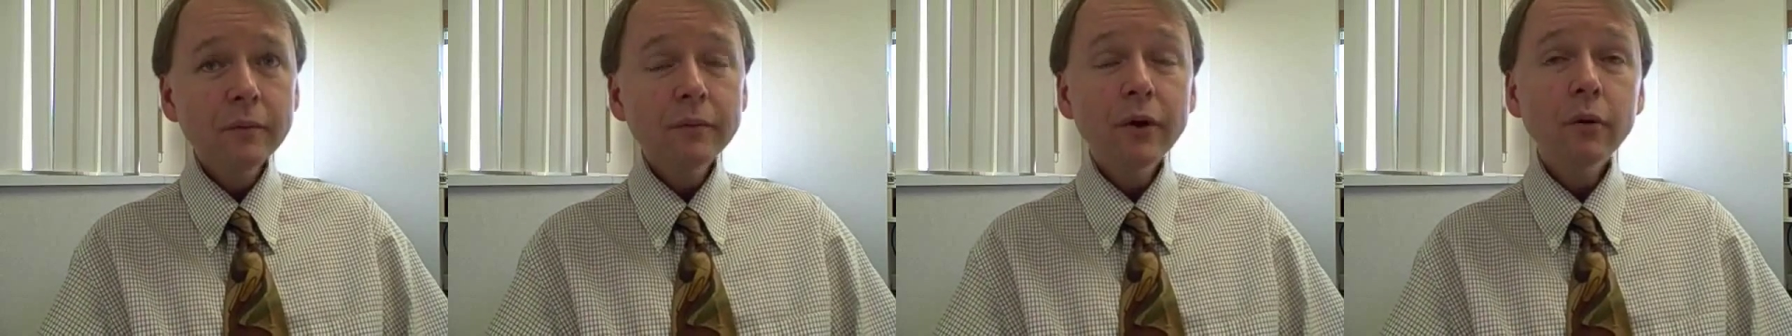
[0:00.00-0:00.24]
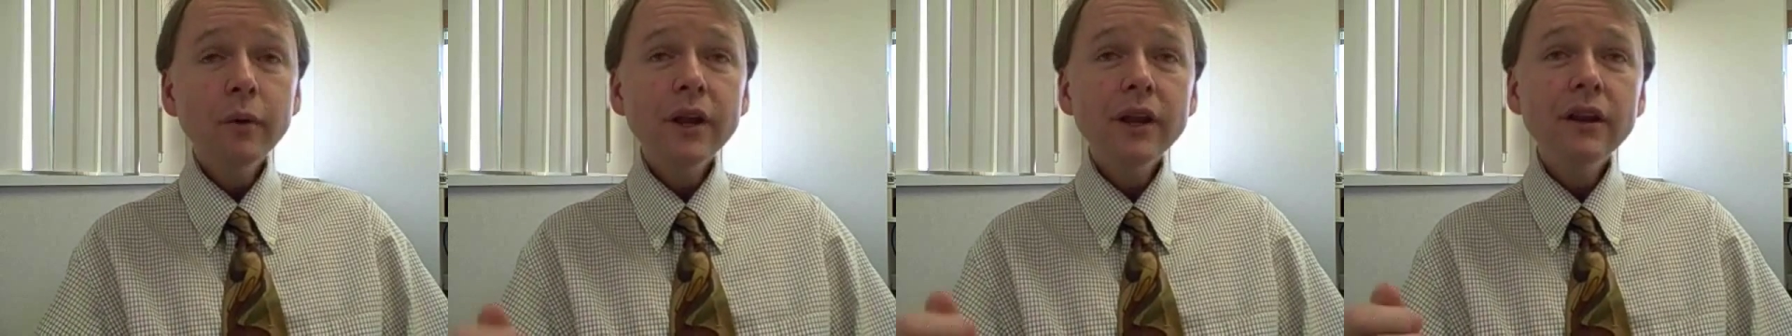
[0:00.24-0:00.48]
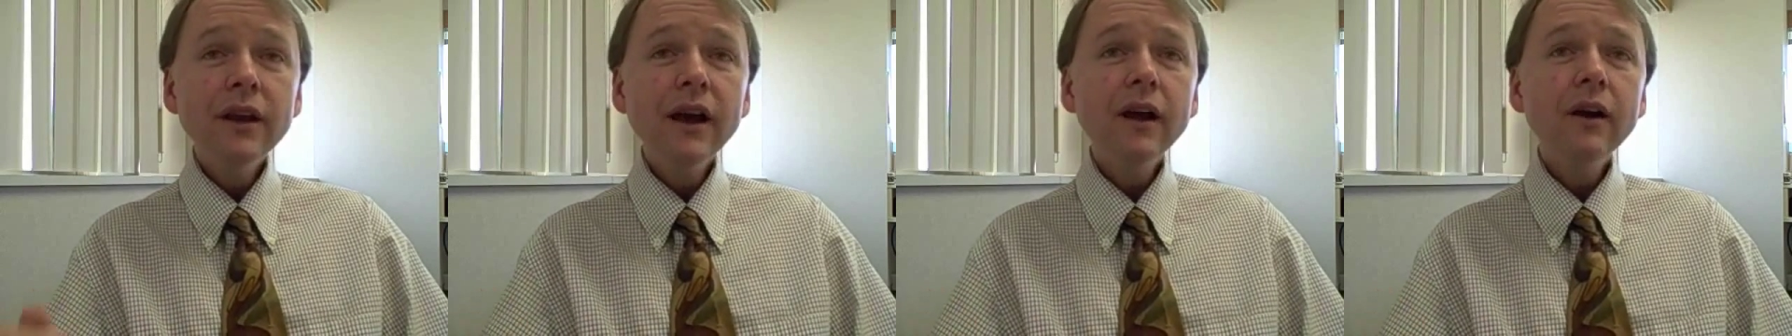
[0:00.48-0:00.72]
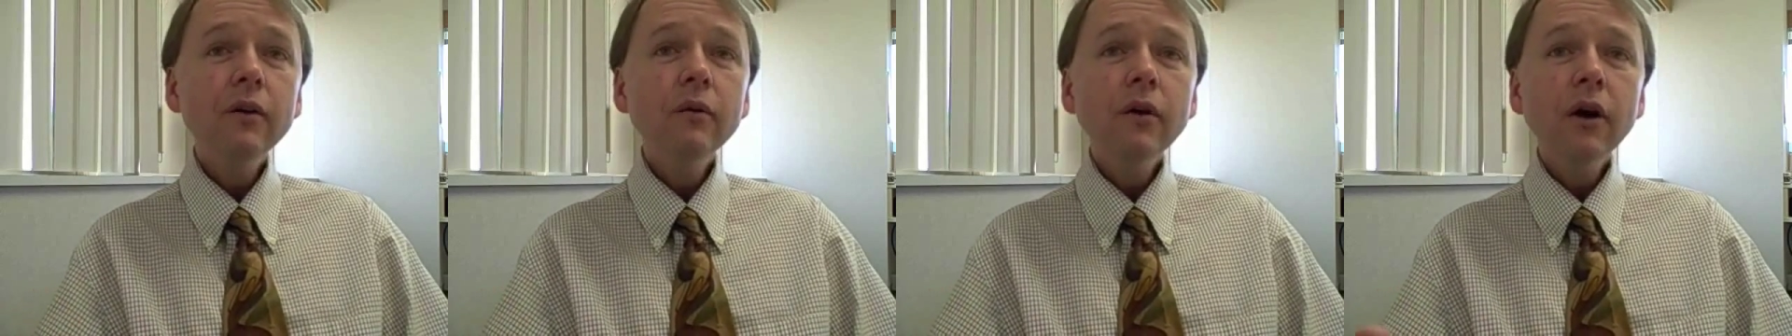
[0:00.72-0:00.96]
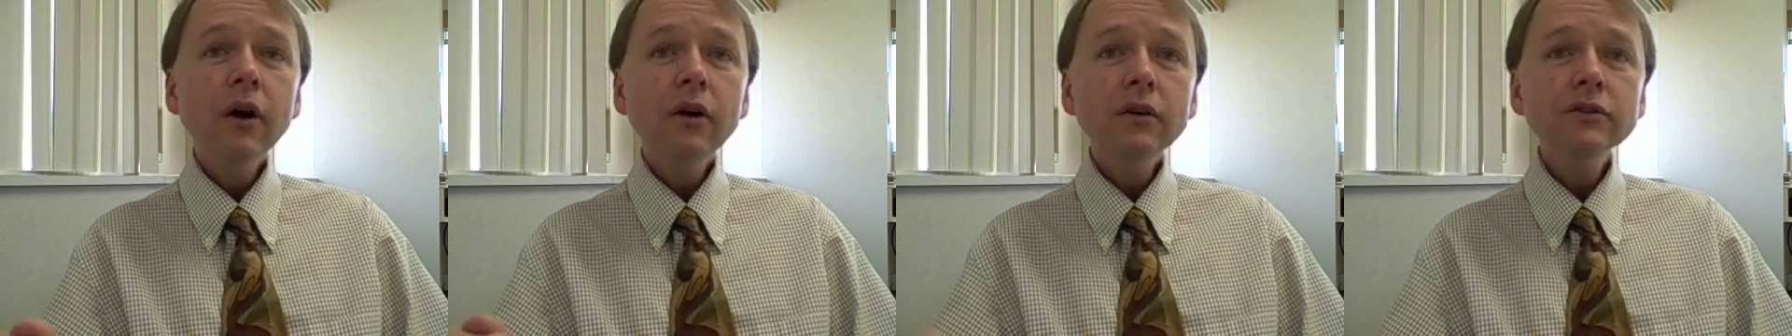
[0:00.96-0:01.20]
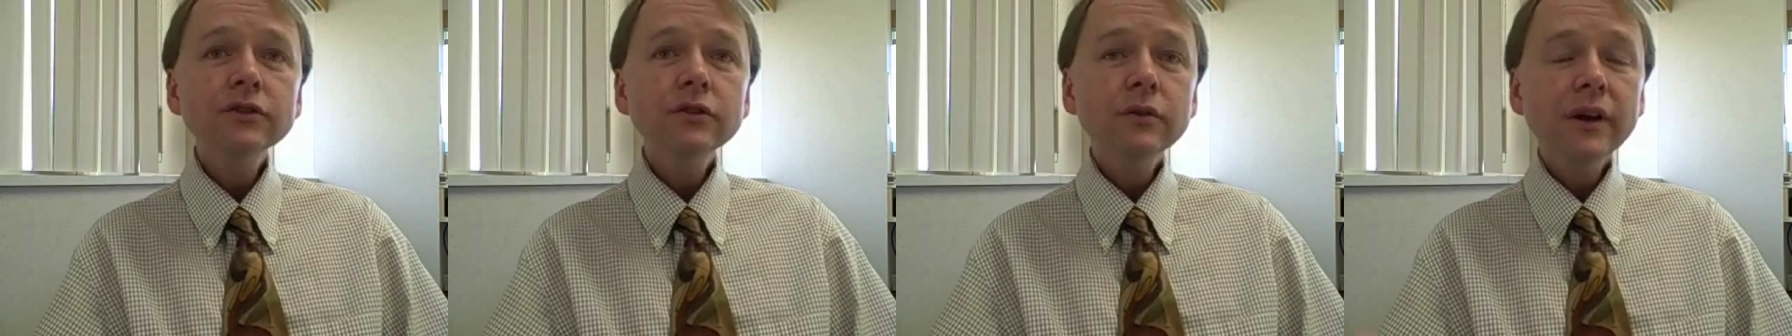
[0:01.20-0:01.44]
But we now
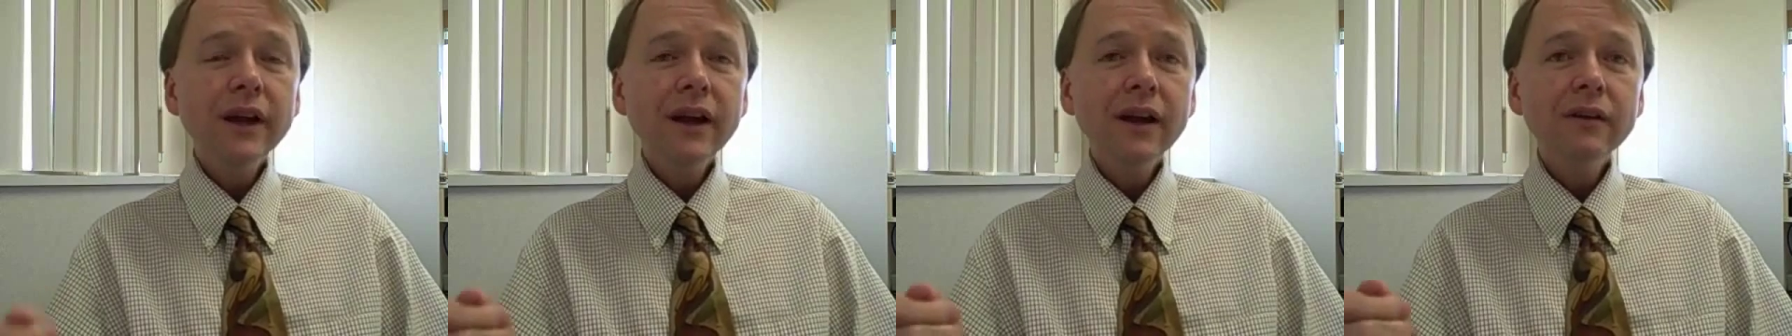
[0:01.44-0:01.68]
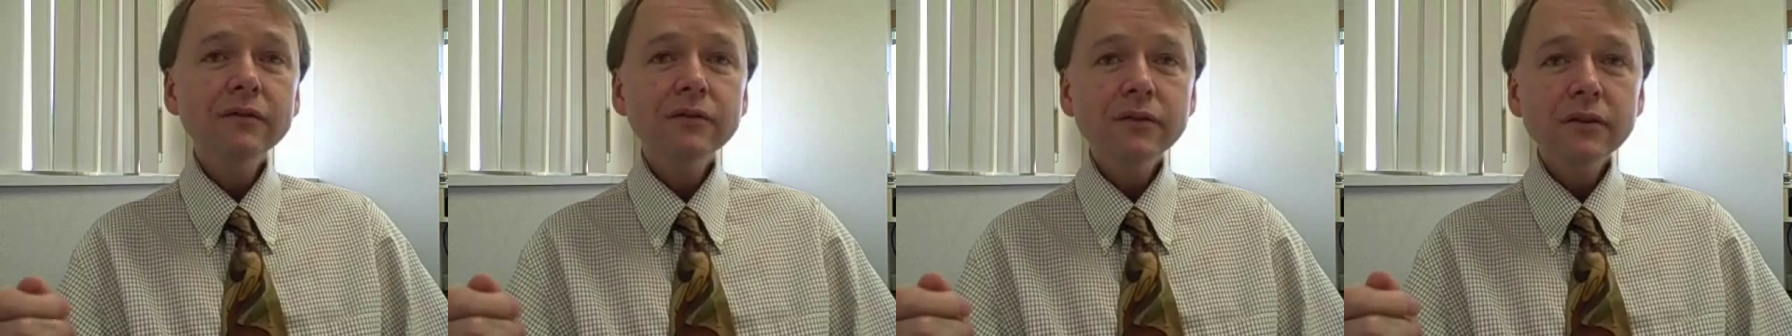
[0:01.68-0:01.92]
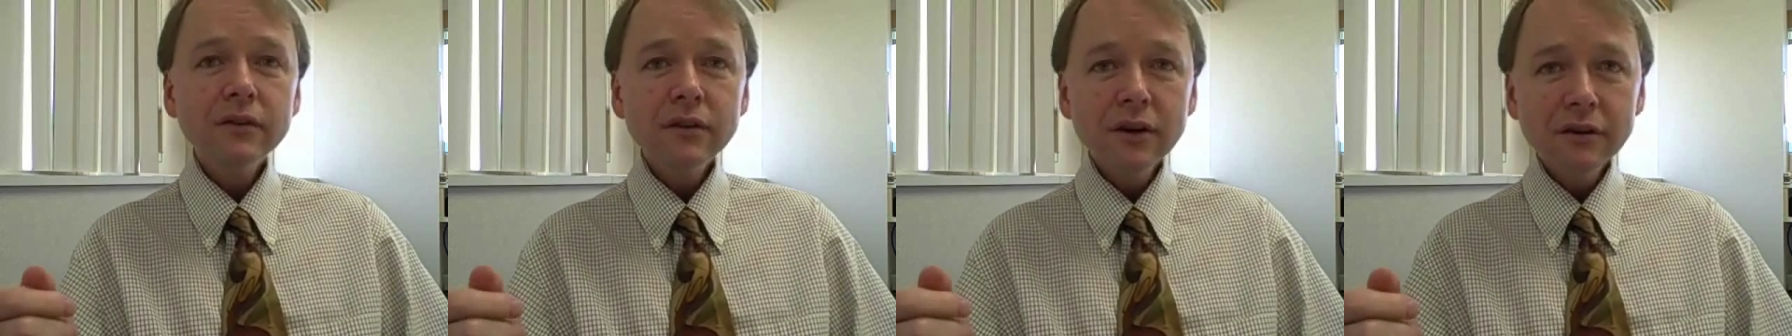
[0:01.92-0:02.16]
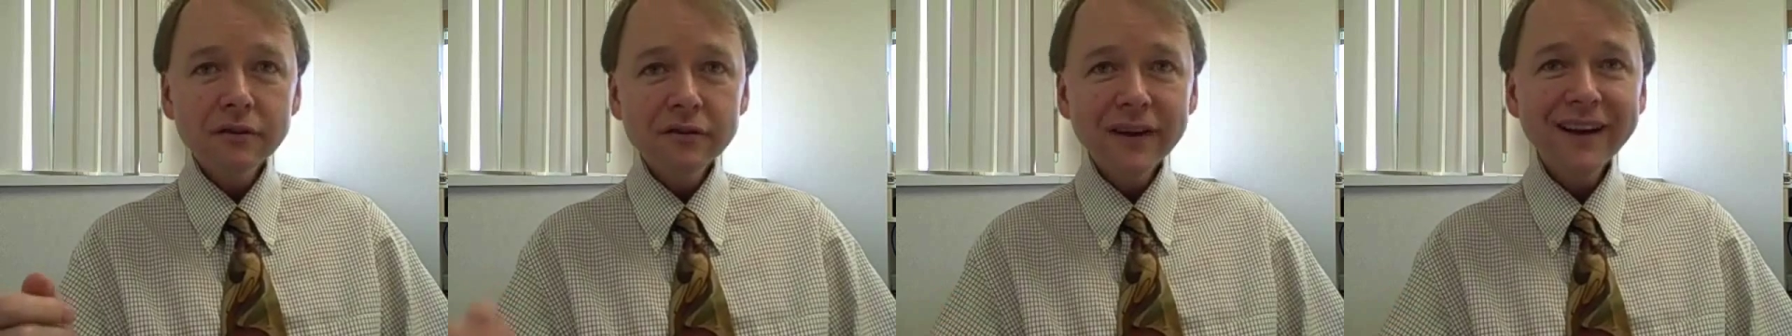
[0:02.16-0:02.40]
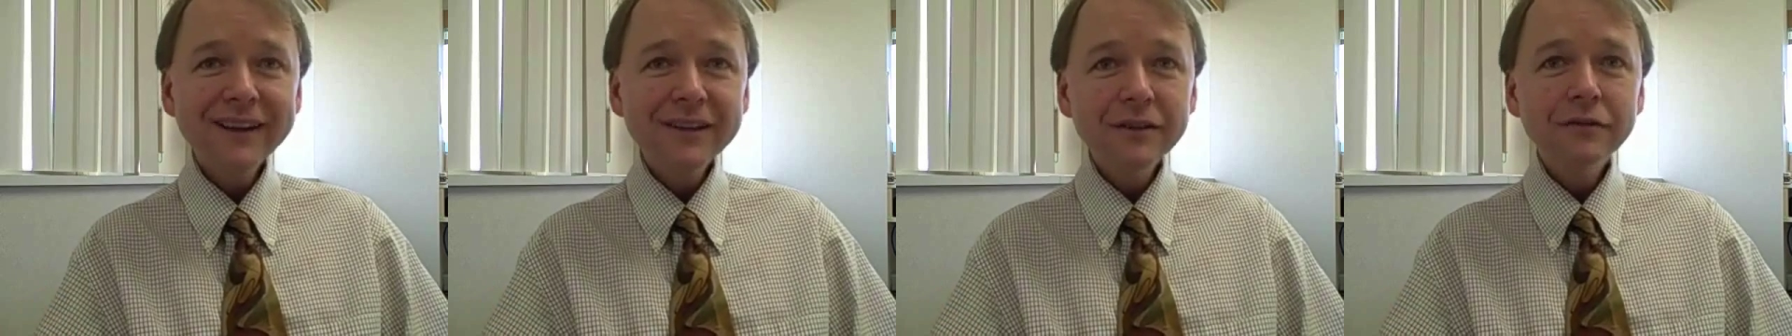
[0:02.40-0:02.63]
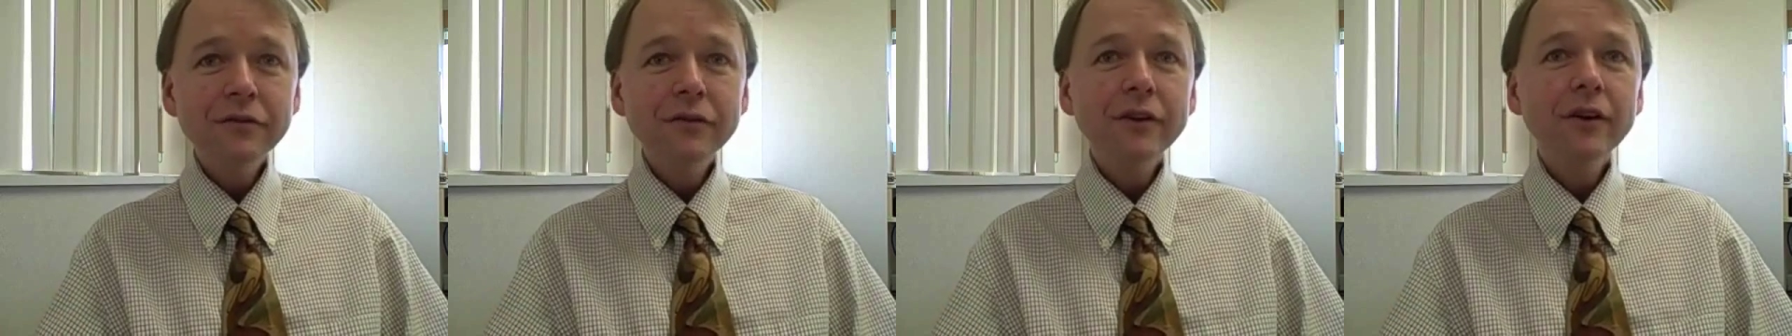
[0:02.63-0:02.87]
also have
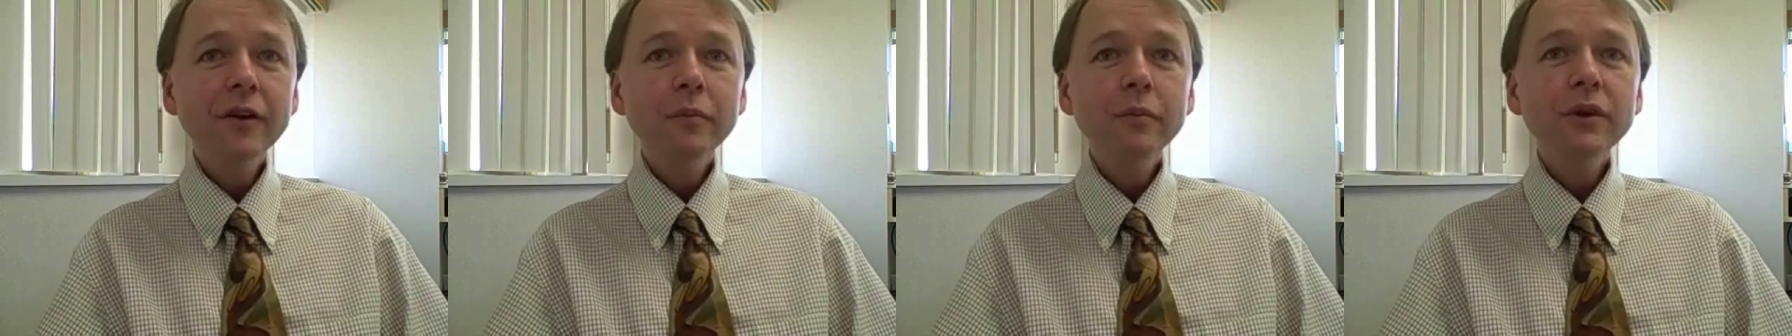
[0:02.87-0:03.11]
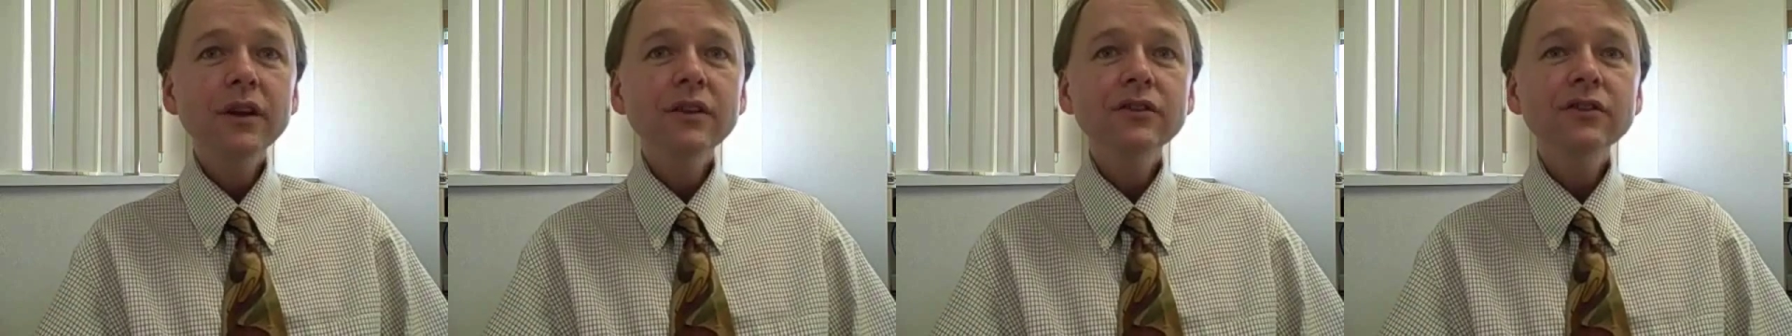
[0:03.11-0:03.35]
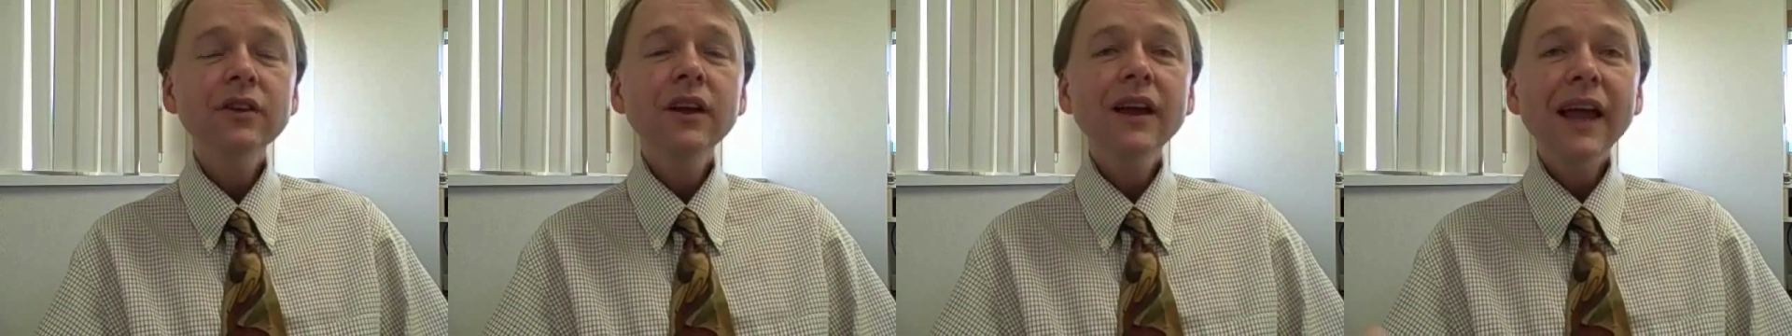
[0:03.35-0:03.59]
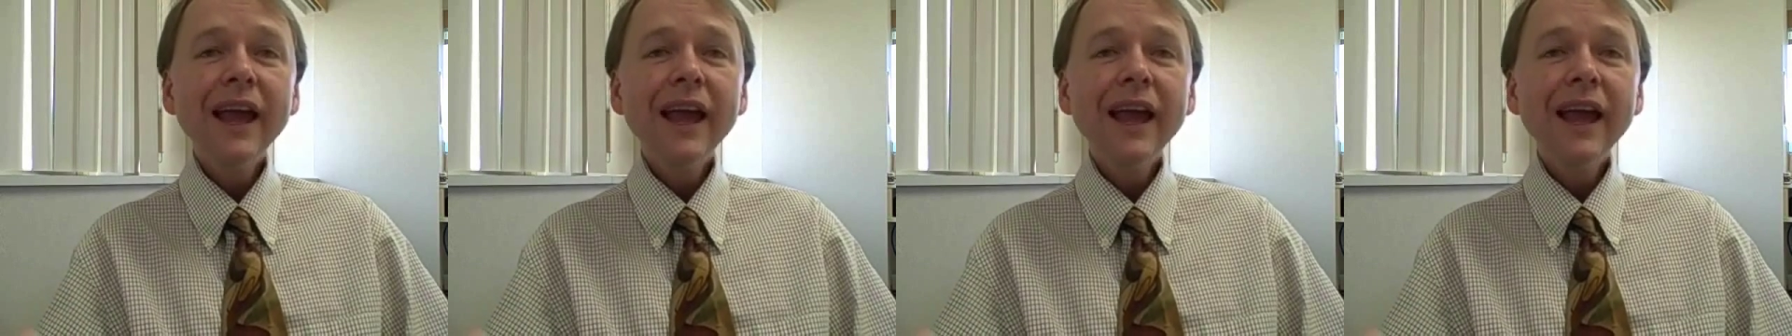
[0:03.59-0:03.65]
effective therapies